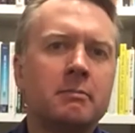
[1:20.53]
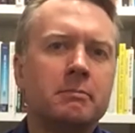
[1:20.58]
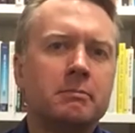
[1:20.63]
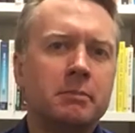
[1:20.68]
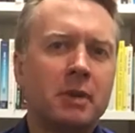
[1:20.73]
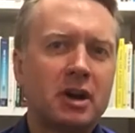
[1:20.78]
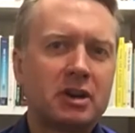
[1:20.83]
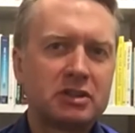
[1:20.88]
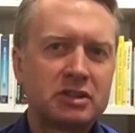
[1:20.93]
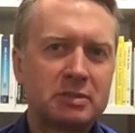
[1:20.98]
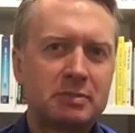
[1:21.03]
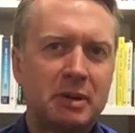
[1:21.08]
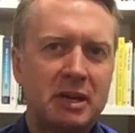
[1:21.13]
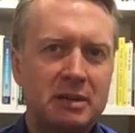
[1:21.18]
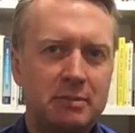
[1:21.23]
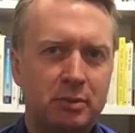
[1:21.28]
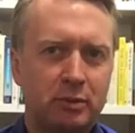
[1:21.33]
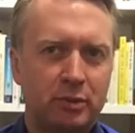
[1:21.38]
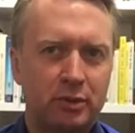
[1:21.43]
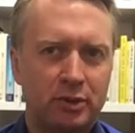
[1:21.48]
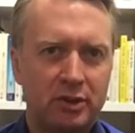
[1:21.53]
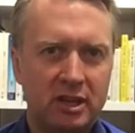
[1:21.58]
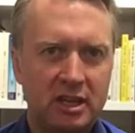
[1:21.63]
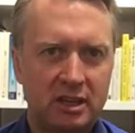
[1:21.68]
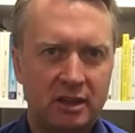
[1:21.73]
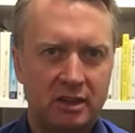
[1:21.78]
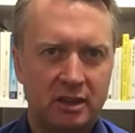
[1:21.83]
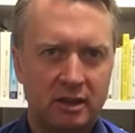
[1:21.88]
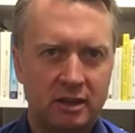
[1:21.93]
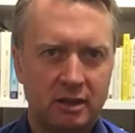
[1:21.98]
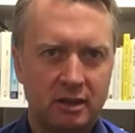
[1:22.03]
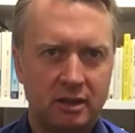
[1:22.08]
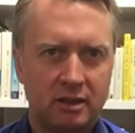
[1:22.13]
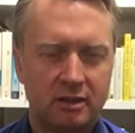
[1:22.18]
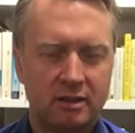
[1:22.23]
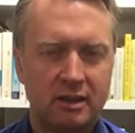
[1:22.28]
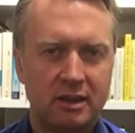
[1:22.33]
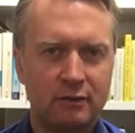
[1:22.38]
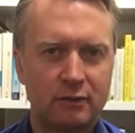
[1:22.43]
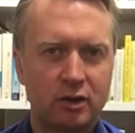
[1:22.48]
Most people think
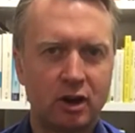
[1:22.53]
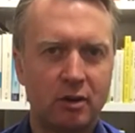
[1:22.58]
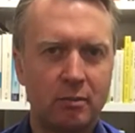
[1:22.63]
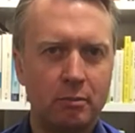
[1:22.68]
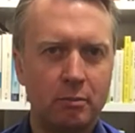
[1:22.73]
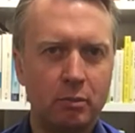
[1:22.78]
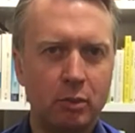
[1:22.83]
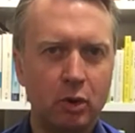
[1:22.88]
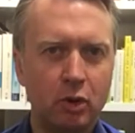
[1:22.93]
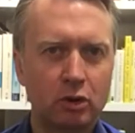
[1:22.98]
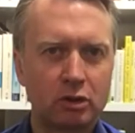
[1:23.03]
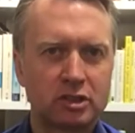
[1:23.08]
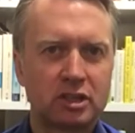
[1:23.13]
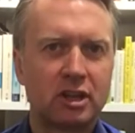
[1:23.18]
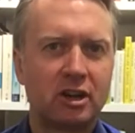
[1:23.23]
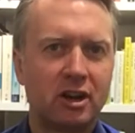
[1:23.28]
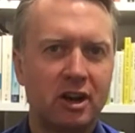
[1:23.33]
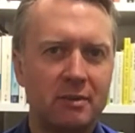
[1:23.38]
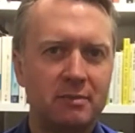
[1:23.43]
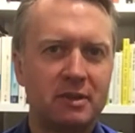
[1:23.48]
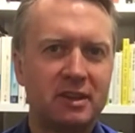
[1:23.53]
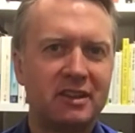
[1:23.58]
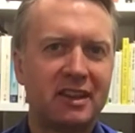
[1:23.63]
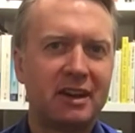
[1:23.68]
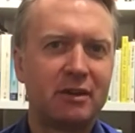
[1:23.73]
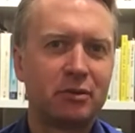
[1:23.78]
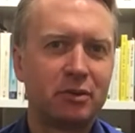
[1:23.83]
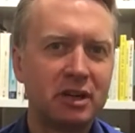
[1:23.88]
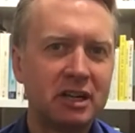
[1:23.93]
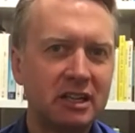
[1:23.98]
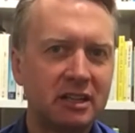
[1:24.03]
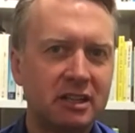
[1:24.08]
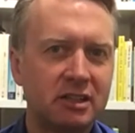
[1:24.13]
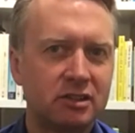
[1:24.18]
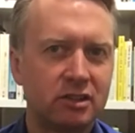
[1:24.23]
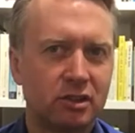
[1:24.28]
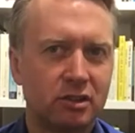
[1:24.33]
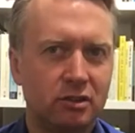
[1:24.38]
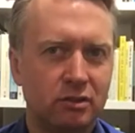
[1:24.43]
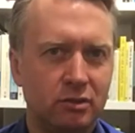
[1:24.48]
they've got more time than they really
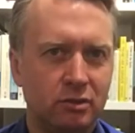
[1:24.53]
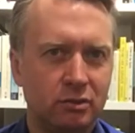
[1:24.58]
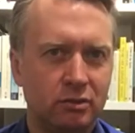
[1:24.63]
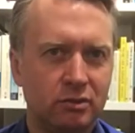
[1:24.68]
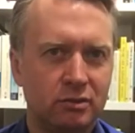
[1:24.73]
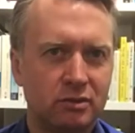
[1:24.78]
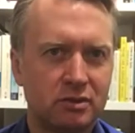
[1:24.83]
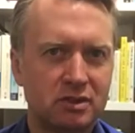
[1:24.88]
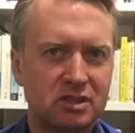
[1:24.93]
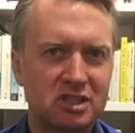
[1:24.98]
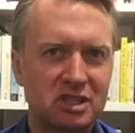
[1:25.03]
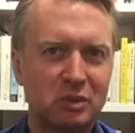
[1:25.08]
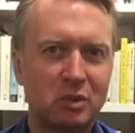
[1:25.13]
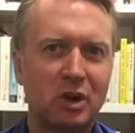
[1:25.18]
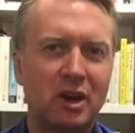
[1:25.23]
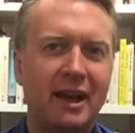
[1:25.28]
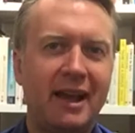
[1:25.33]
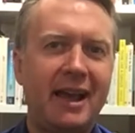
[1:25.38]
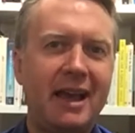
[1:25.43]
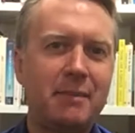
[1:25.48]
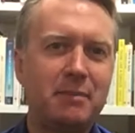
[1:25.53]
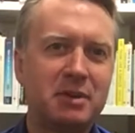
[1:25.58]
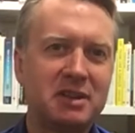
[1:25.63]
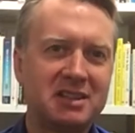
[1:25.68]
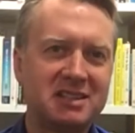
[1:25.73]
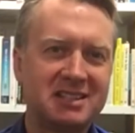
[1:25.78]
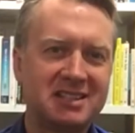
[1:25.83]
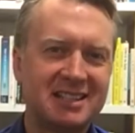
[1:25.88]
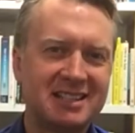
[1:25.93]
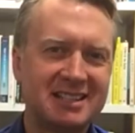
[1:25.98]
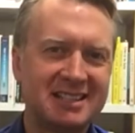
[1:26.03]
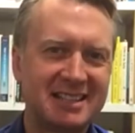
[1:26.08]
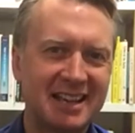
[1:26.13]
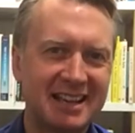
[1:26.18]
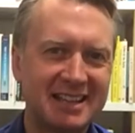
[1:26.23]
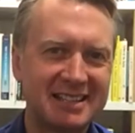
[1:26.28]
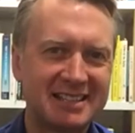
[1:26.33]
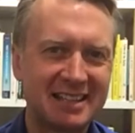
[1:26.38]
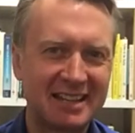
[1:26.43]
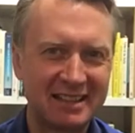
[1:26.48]
do so what happens is
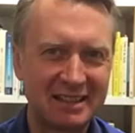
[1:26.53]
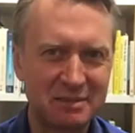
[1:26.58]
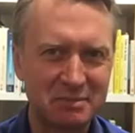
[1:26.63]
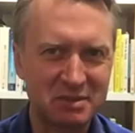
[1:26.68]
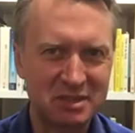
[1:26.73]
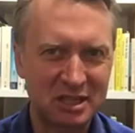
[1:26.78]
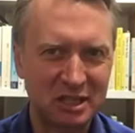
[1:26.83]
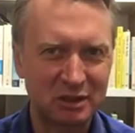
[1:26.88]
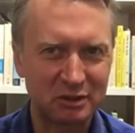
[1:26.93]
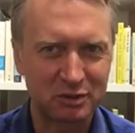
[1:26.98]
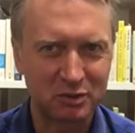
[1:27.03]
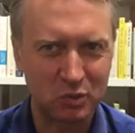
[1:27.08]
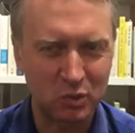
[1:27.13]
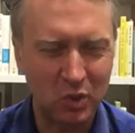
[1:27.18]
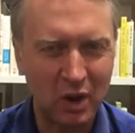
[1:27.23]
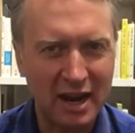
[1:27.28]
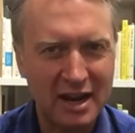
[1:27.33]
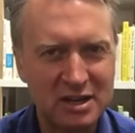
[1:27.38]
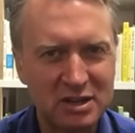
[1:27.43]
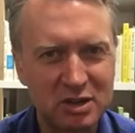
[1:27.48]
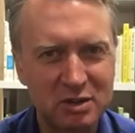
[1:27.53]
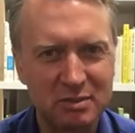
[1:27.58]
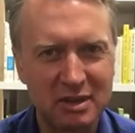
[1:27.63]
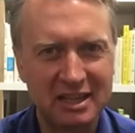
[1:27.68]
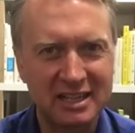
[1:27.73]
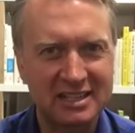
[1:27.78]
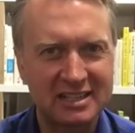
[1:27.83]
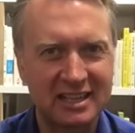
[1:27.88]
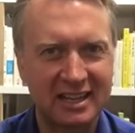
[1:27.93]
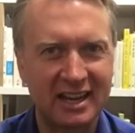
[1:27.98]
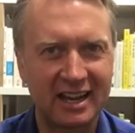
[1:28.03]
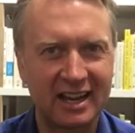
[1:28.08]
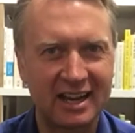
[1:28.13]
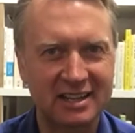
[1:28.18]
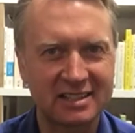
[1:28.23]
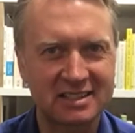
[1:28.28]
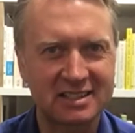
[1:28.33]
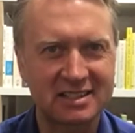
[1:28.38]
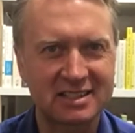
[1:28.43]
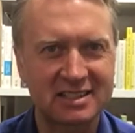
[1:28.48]
they set themselves way too many
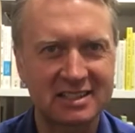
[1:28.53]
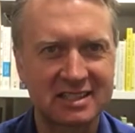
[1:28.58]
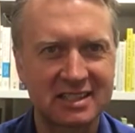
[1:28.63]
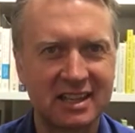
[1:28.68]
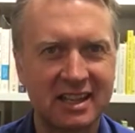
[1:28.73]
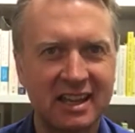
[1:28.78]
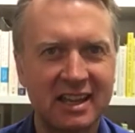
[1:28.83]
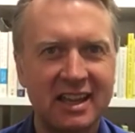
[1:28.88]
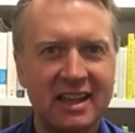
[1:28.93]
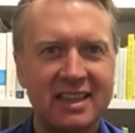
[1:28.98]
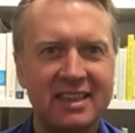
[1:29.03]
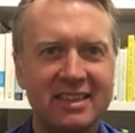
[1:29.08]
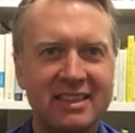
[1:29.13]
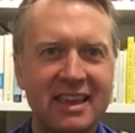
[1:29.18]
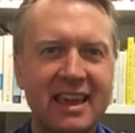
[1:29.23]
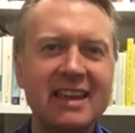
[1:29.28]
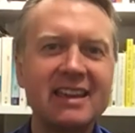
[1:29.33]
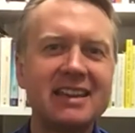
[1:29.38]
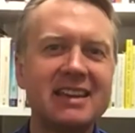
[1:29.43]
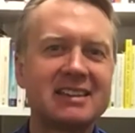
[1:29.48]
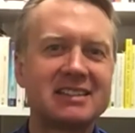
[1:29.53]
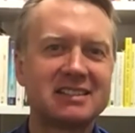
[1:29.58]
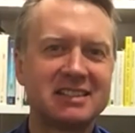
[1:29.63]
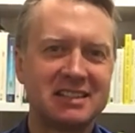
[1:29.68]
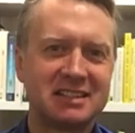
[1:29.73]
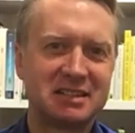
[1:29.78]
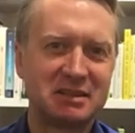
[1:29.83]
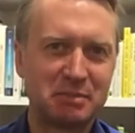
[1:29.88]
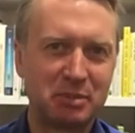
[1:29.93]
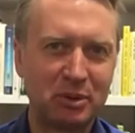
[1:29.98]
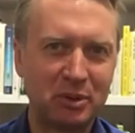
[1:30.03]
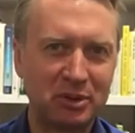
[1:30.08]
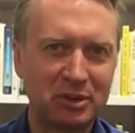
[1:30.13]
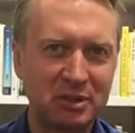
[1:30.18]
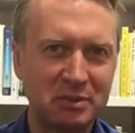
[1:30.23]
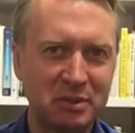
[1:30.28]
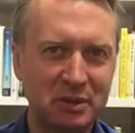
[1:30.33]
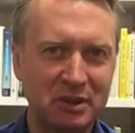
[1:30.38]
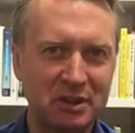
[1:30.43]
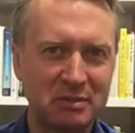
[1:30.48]
tasks, then get
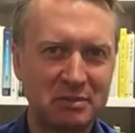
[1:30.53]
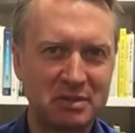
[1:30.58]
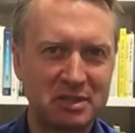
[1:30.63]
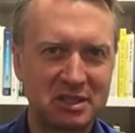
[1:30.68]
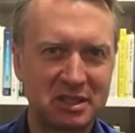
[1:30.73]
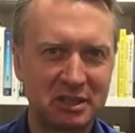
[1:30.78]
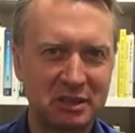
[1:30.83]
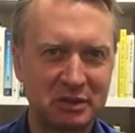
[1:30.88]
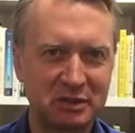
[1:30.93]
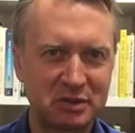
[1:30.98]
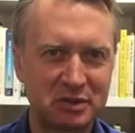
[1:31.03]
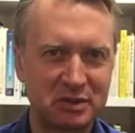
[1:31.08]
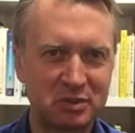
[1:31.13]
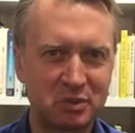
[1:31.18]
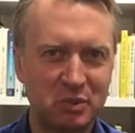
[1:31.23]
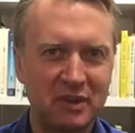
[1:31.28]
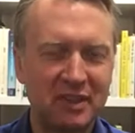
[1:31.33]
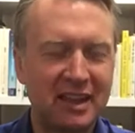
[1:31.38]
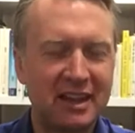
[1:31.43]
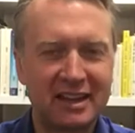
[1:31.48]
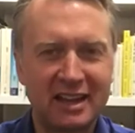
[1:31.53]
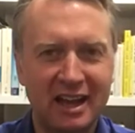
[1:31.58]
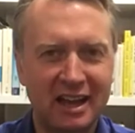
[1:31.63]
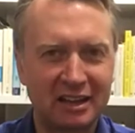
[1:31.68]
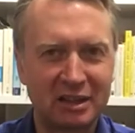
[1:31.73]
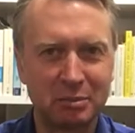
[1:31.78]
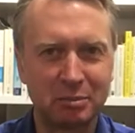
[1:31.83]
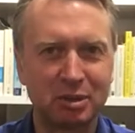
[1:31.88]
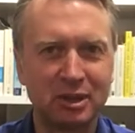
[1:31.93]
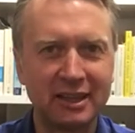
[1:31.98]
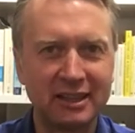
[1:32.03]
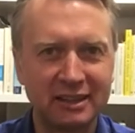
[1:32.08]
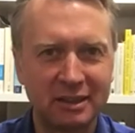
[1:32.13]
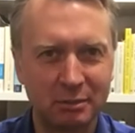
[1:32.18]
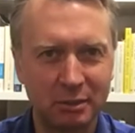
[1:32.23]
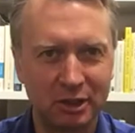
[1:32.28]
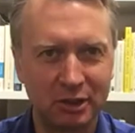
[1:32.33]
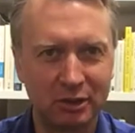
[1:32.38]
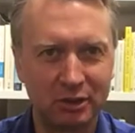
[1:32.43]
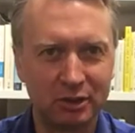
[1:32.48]
disappointed with themselves when they can't complete
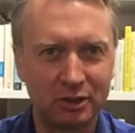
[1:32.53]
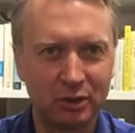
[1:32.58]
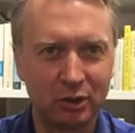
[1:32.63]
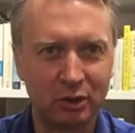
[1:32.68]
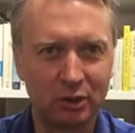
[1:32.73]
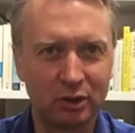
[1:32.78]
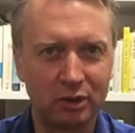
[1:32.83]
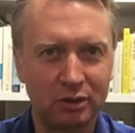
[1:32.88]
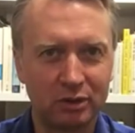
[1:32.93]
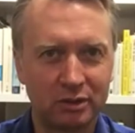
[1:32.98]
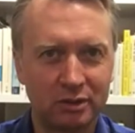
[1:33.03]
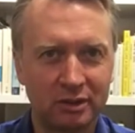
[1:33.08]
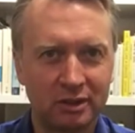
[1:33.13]
them at all,